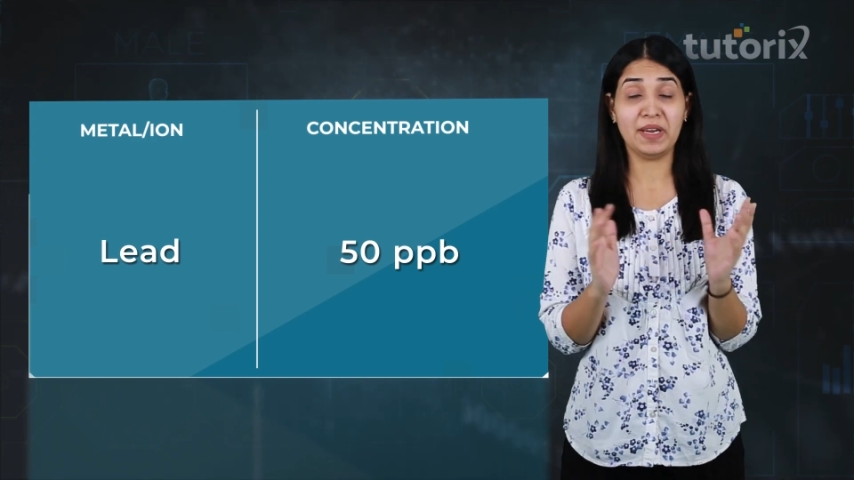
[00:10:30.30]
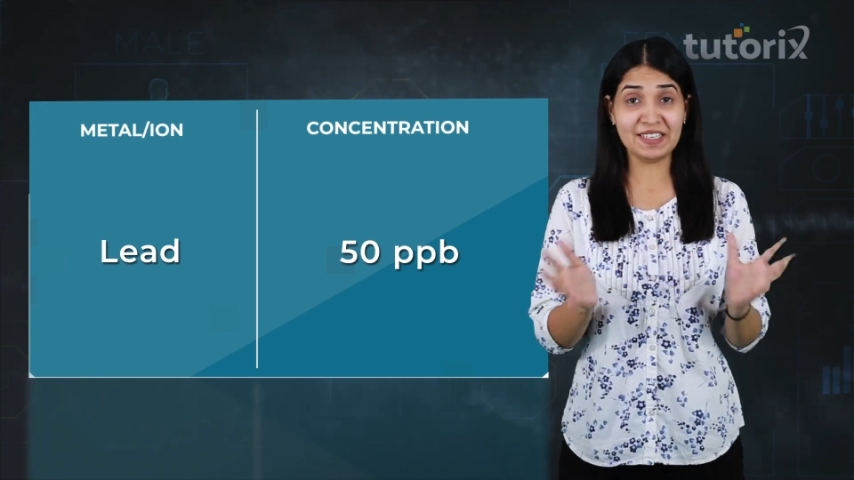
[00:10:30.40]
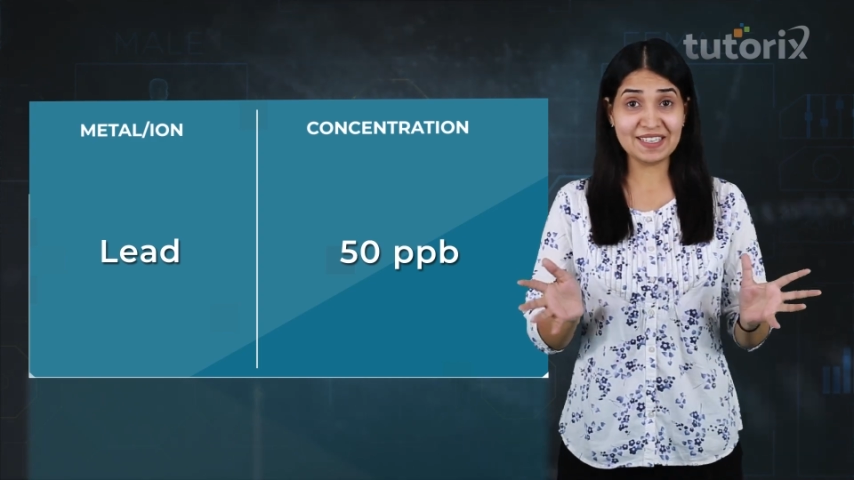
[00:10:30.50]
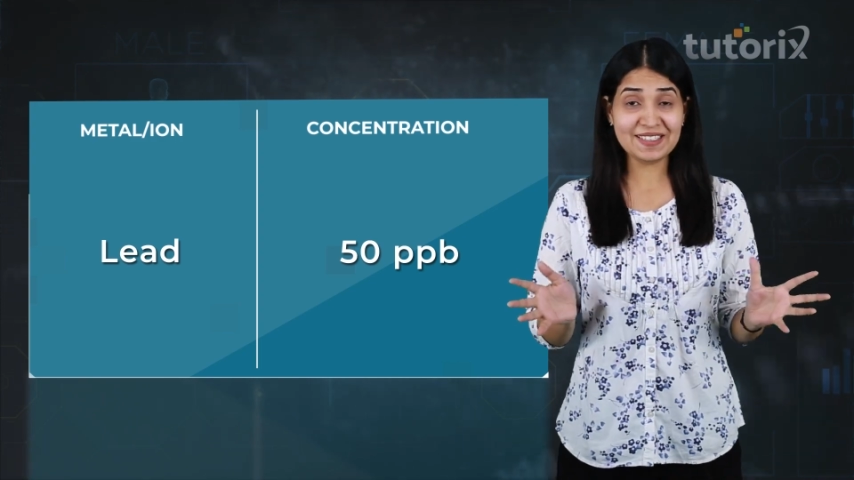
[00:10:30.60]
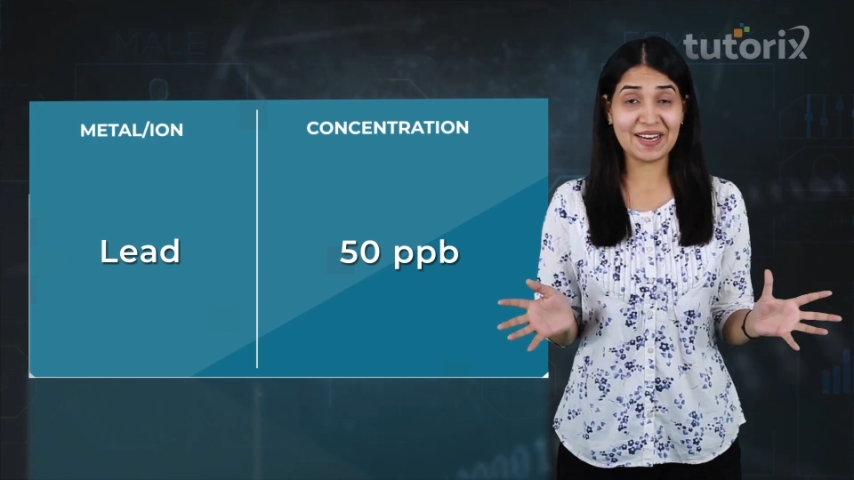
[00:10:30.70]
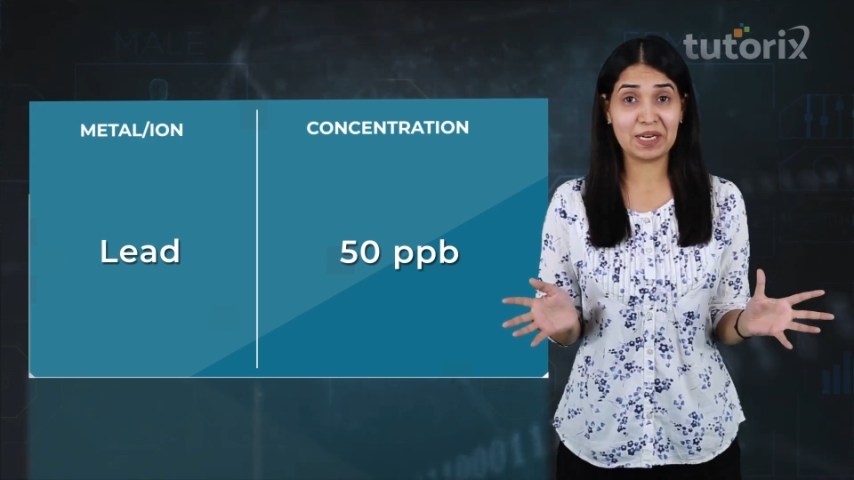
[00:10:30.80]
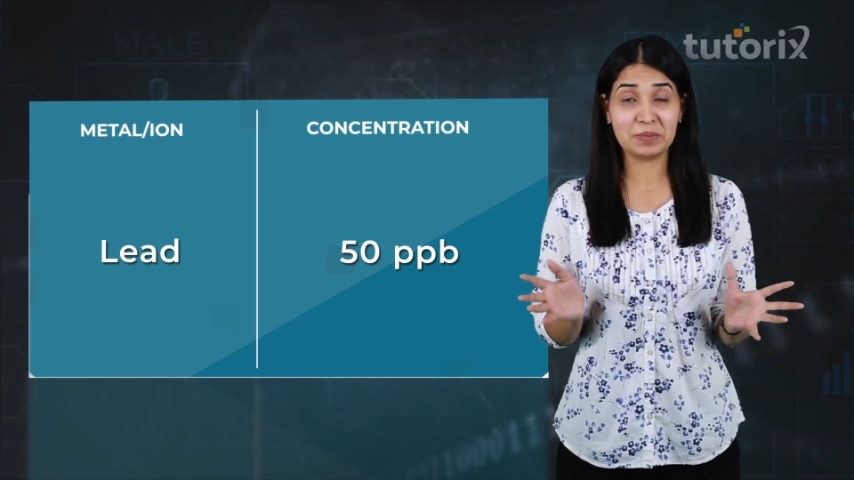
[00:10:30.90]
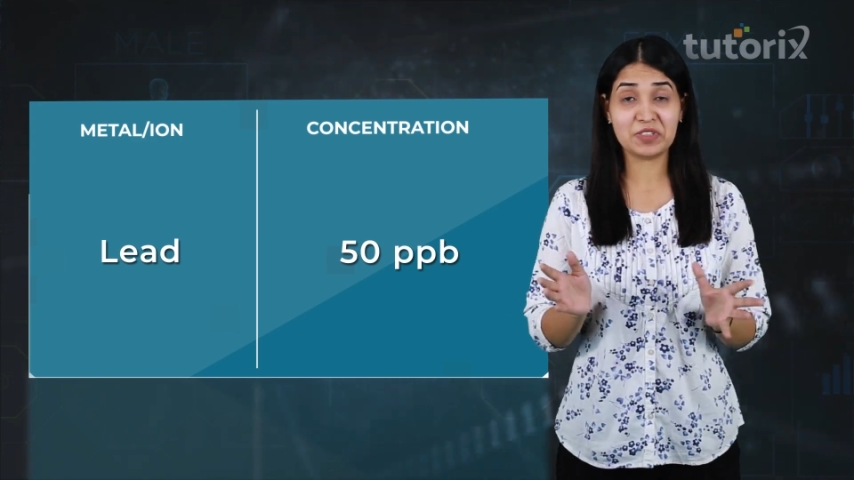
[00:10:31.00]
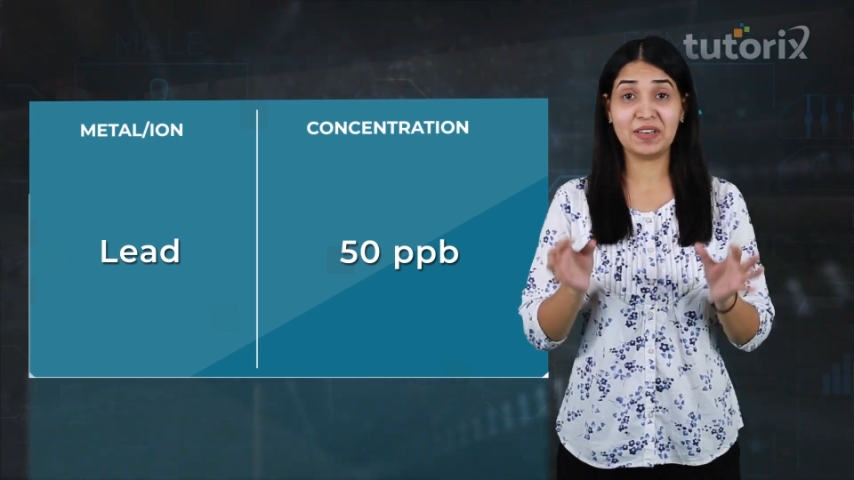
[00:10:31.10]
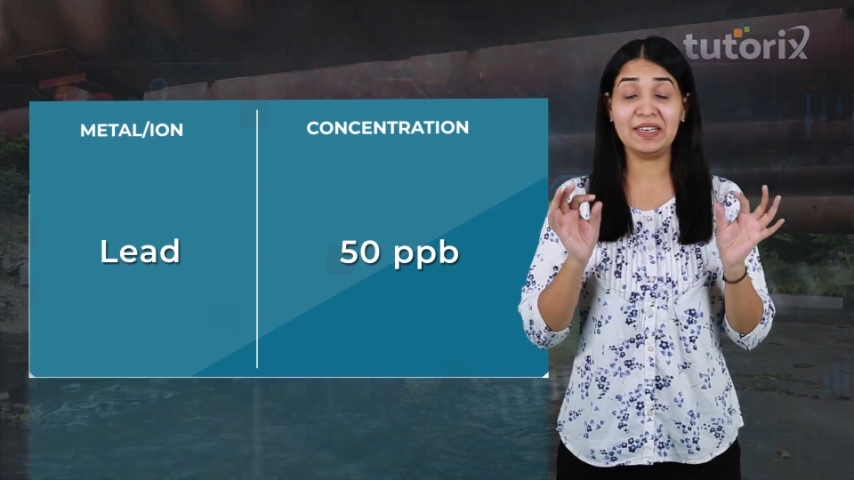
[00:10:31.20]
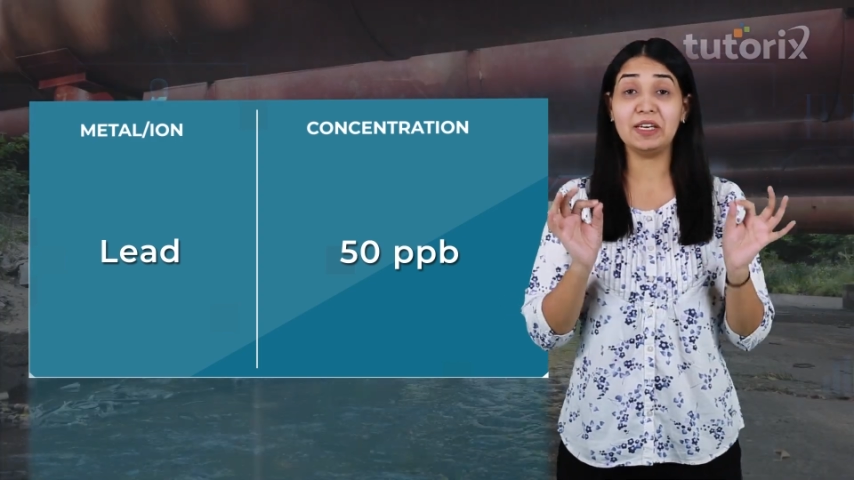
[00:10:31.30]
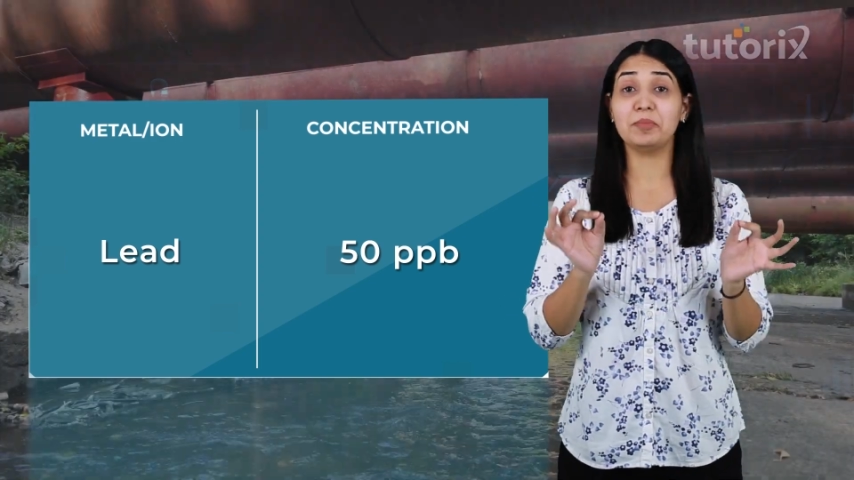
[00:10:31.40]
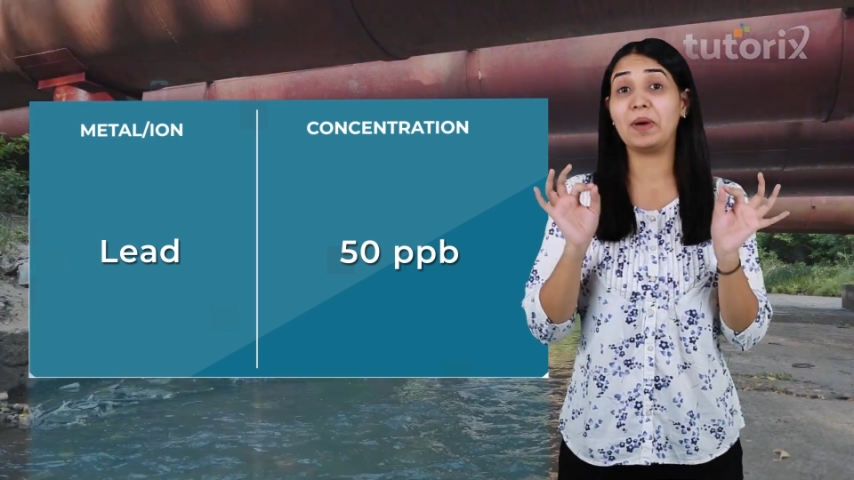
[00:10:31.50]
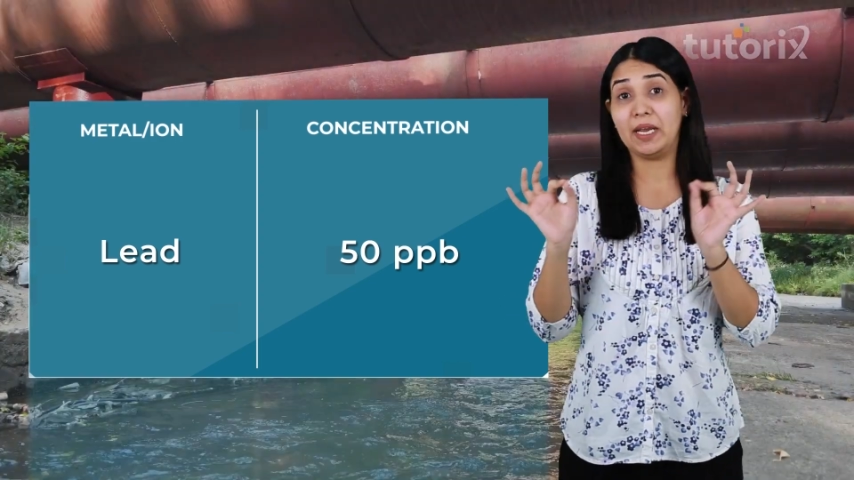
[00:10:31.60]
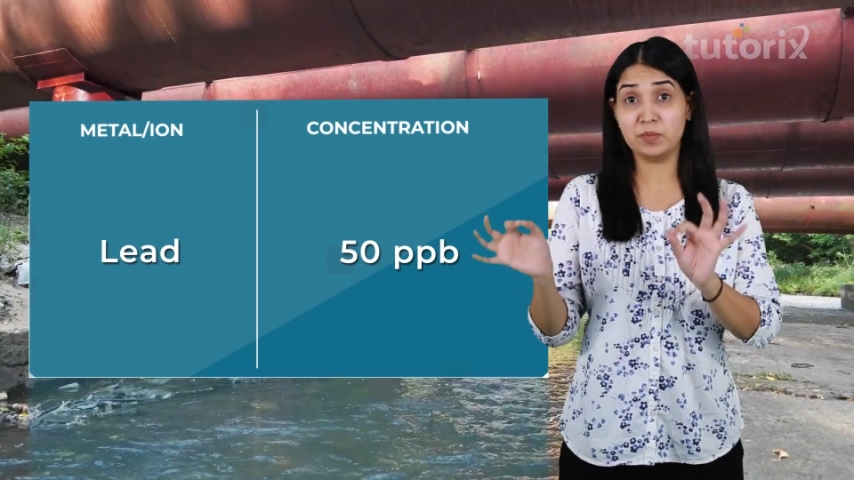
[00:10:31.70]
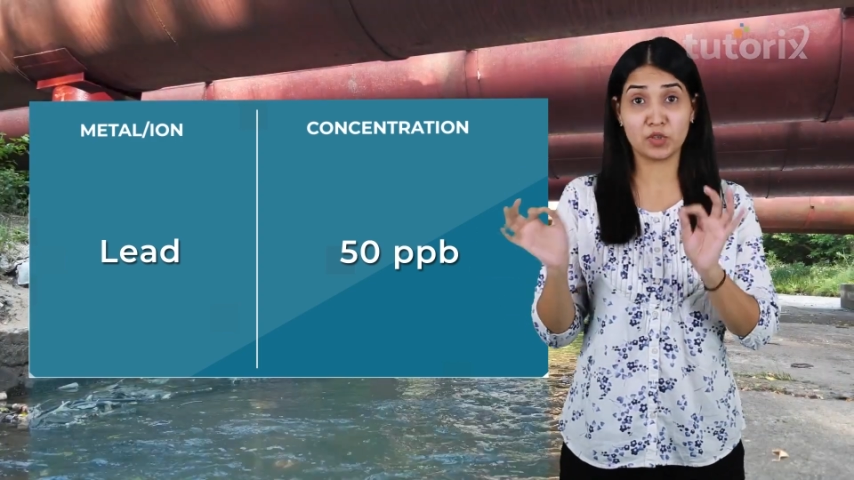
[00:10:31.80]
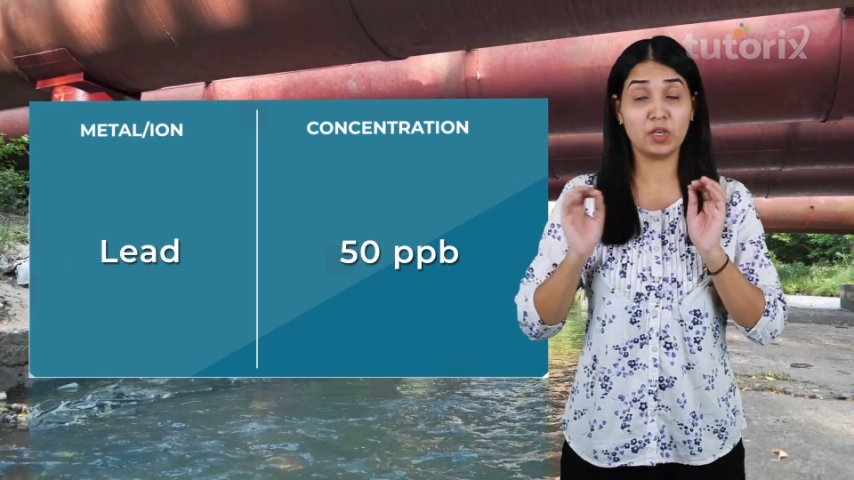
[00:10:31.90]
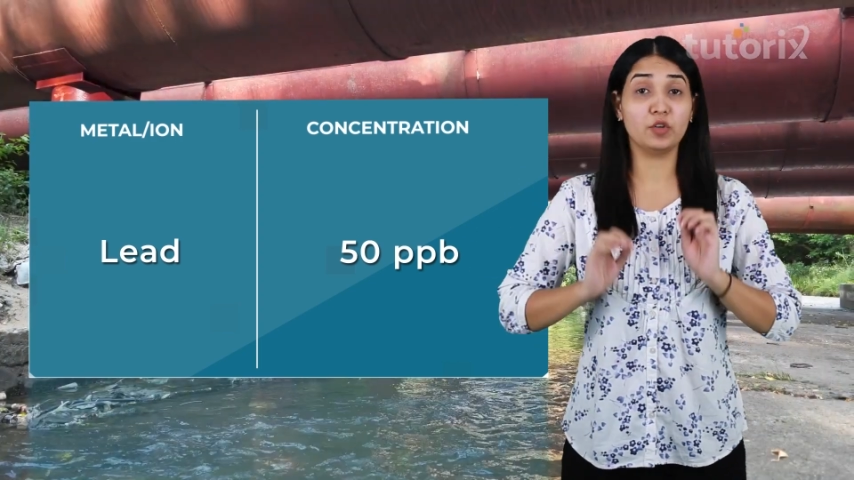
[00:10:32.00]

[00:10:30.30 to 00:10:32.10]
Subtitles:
many times the lead pipes are